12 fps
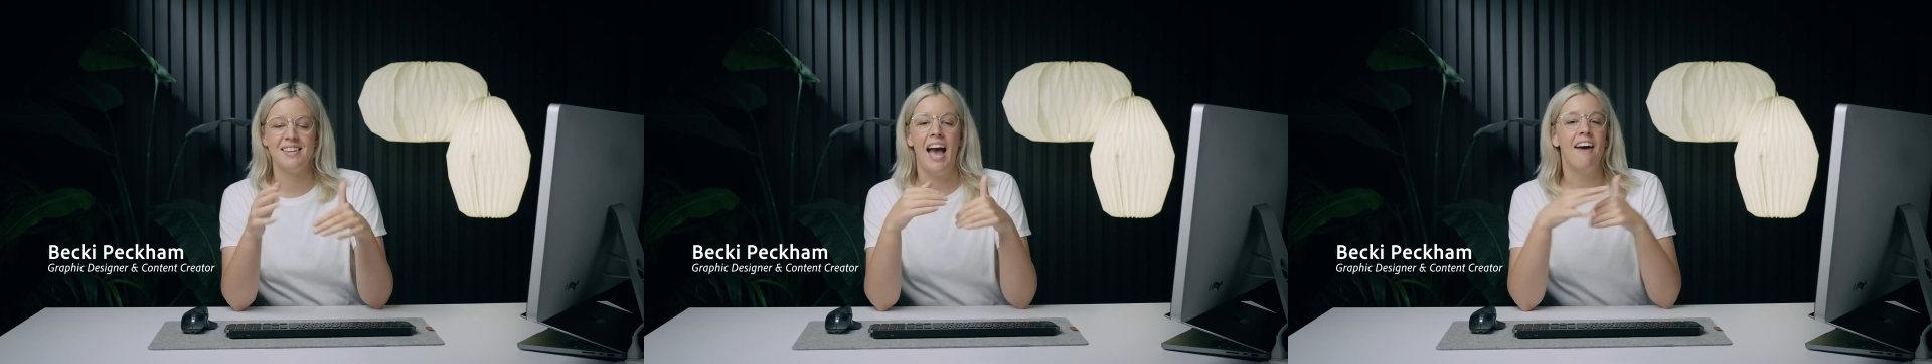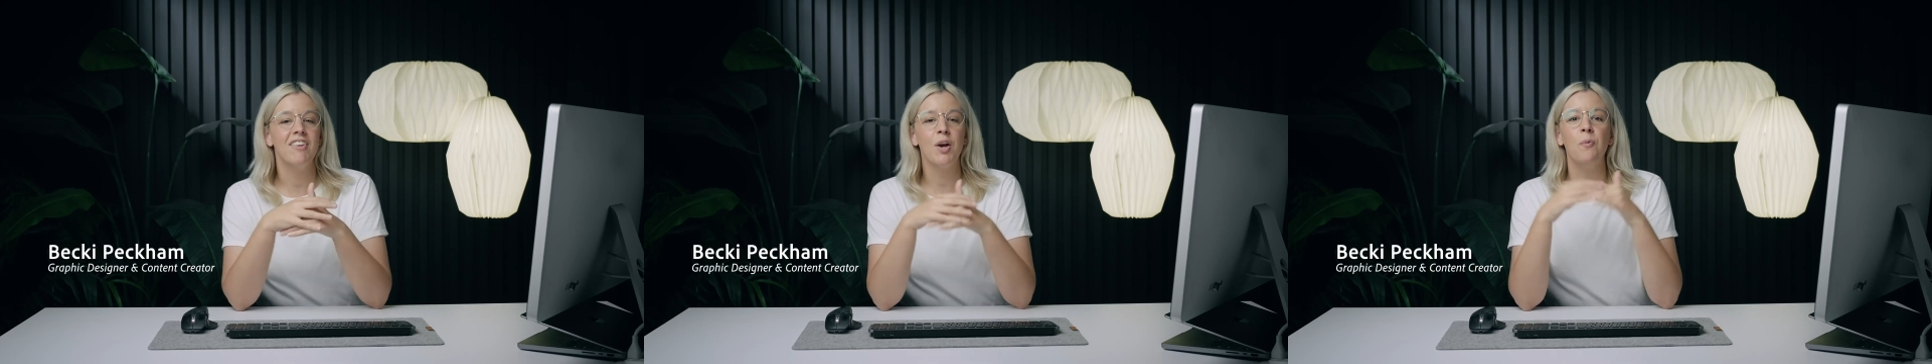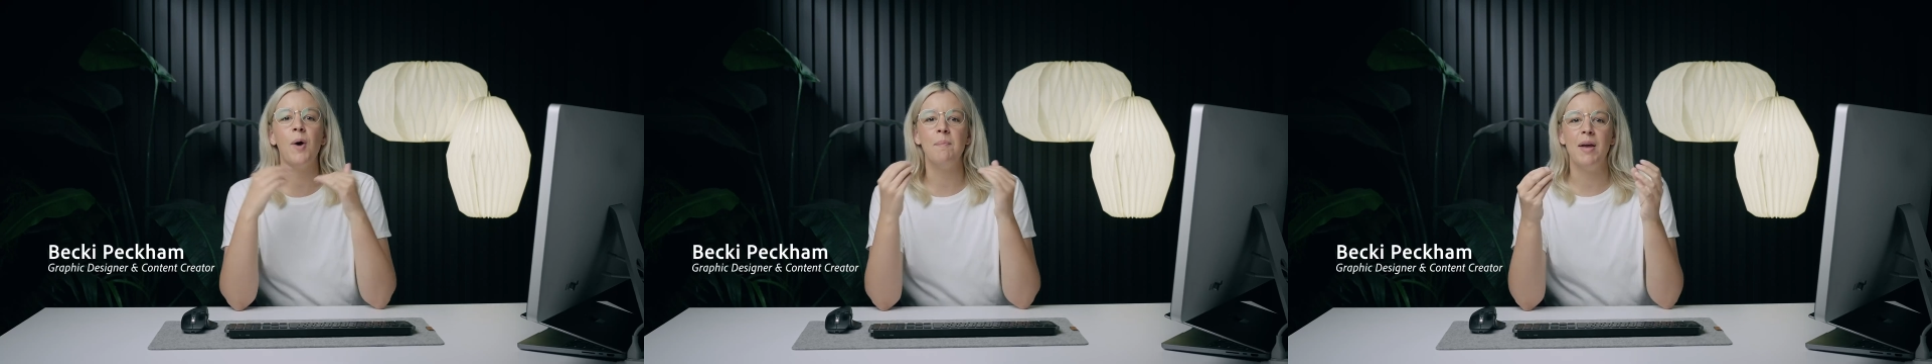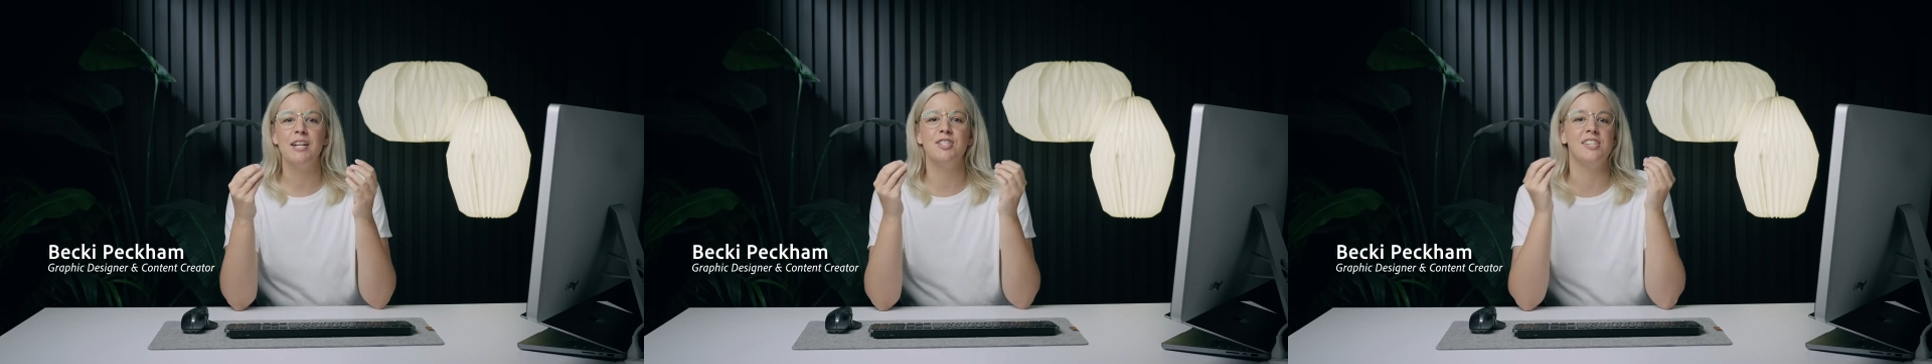having a web
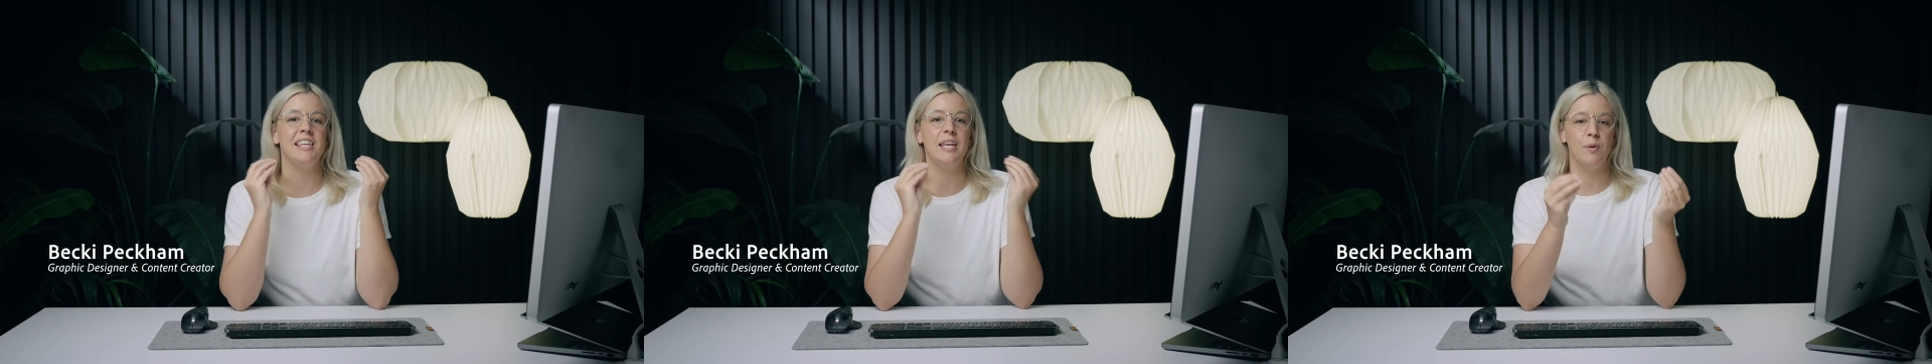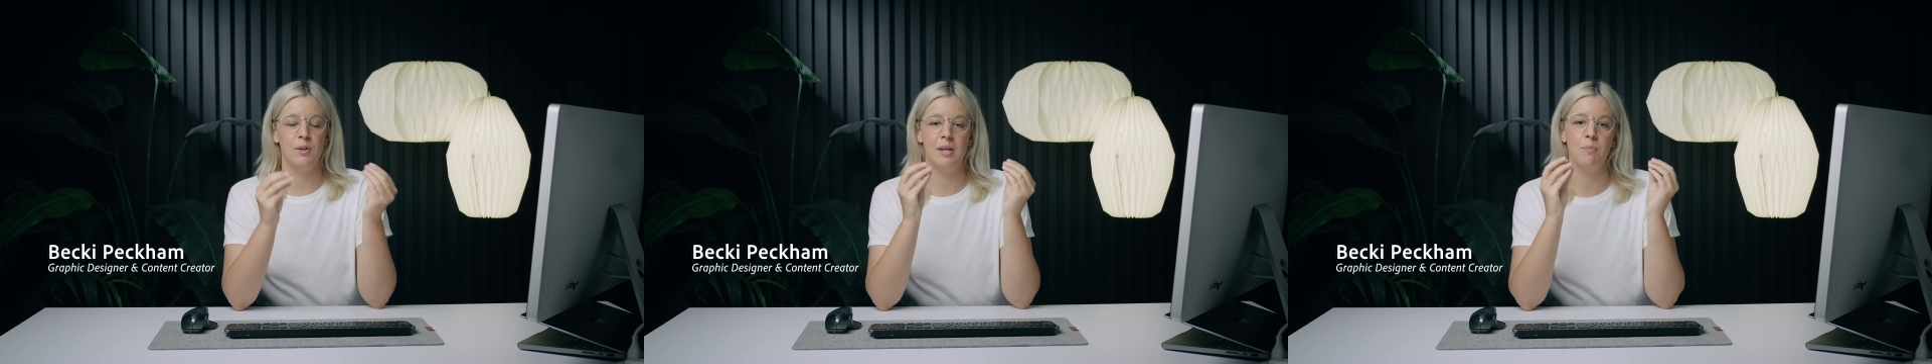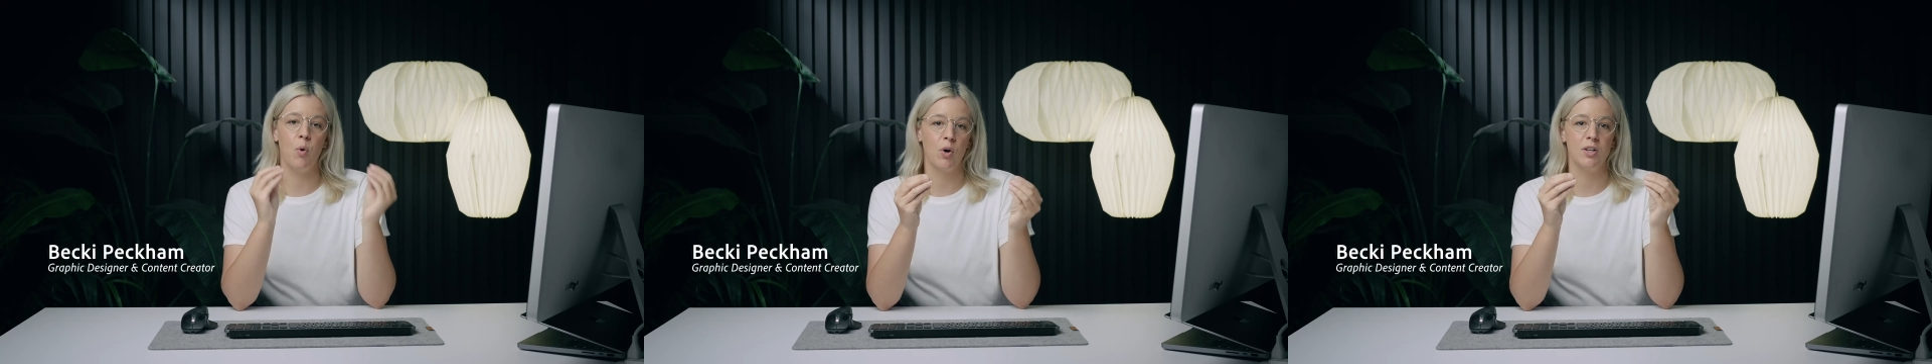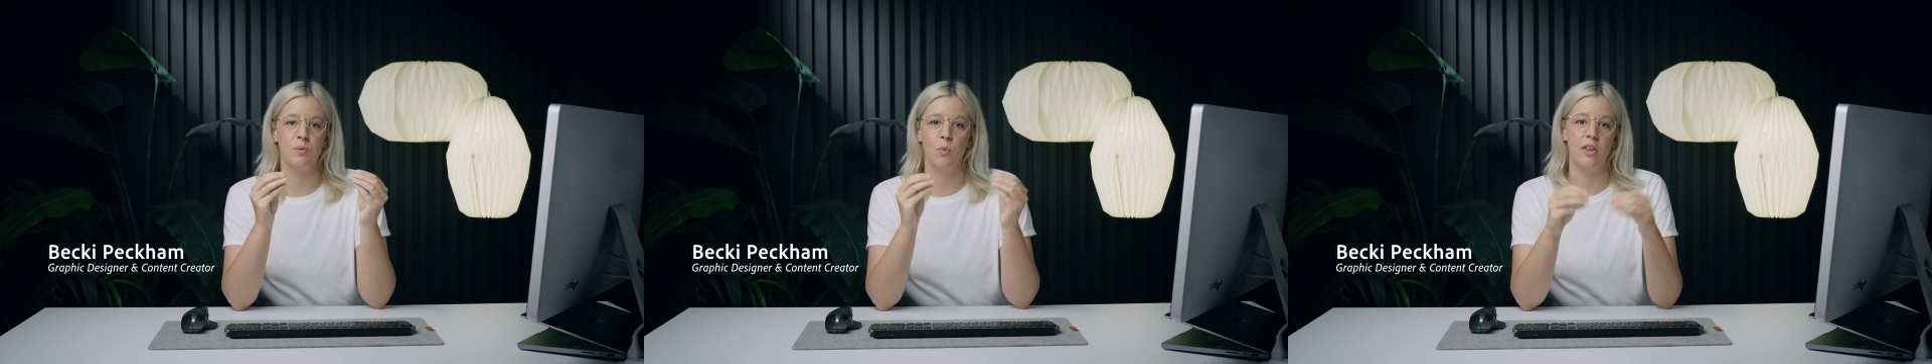page is equally
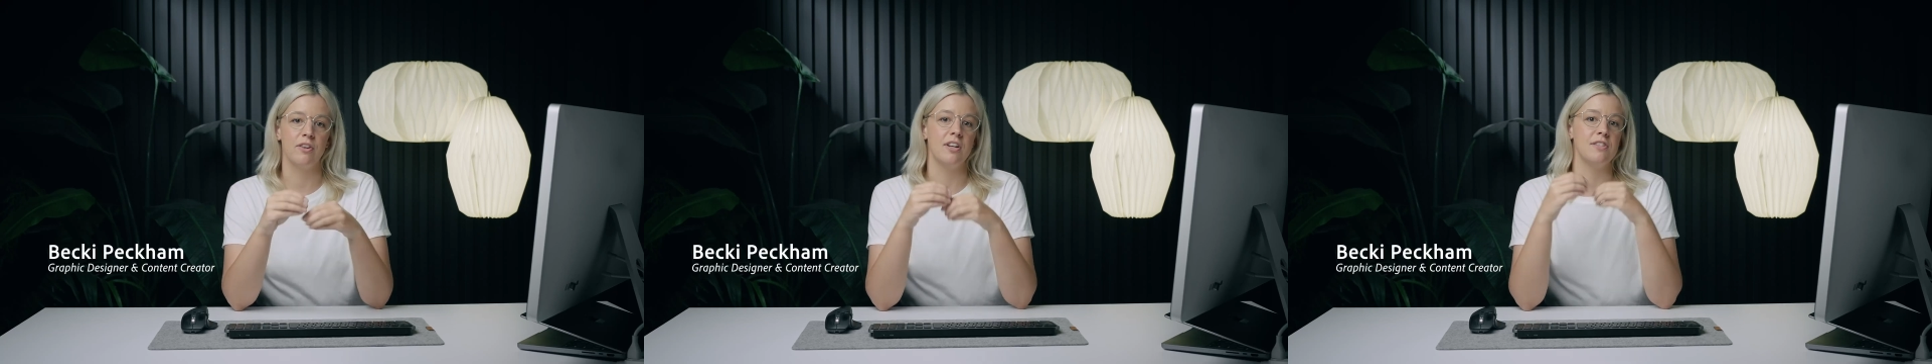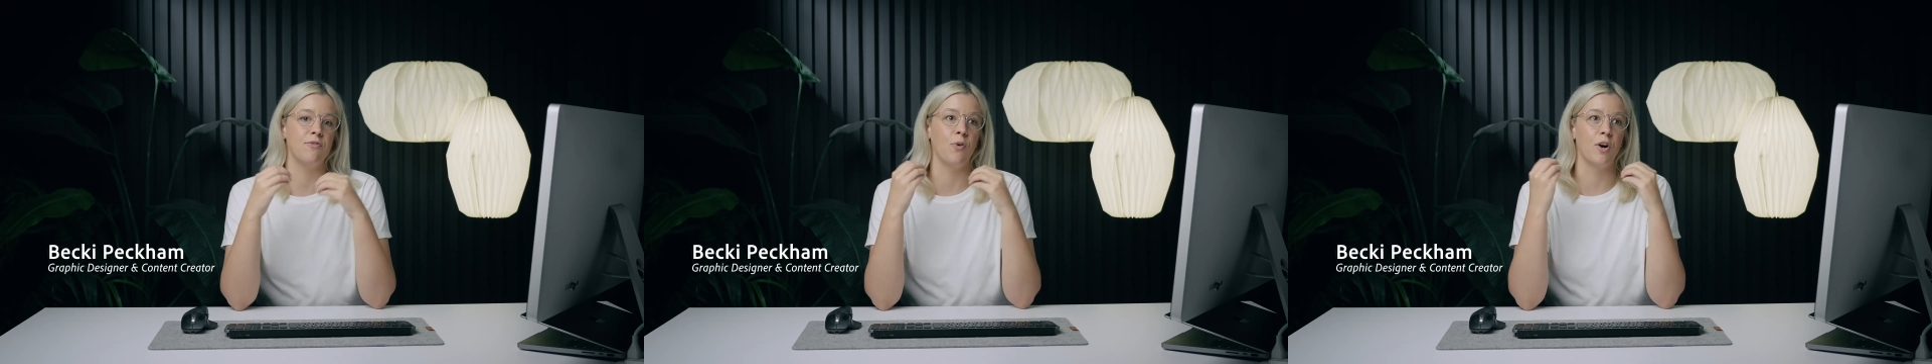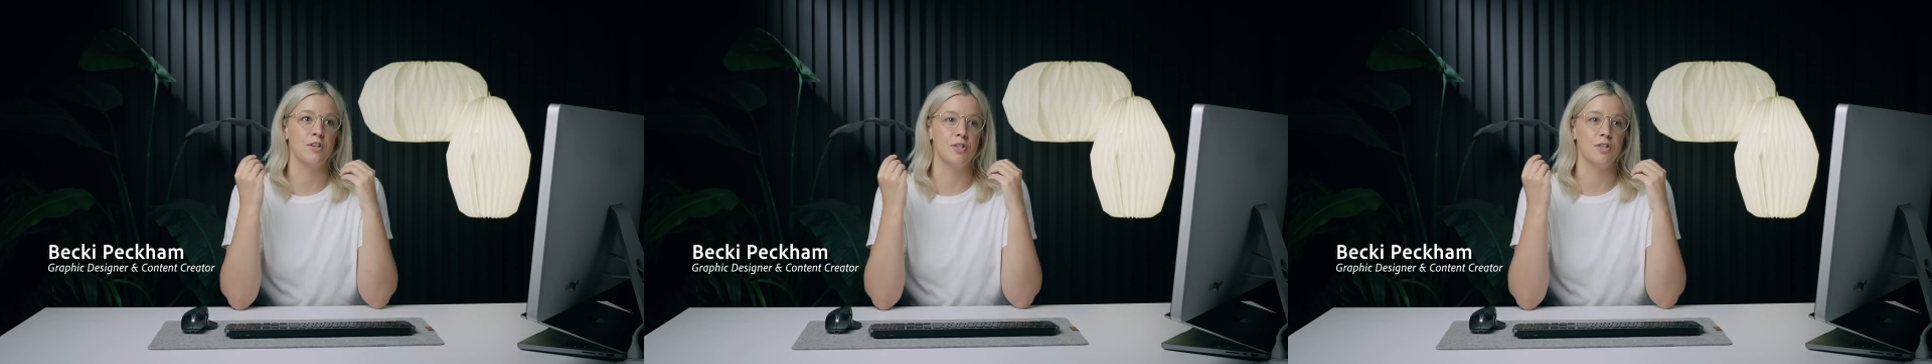important, whether it's for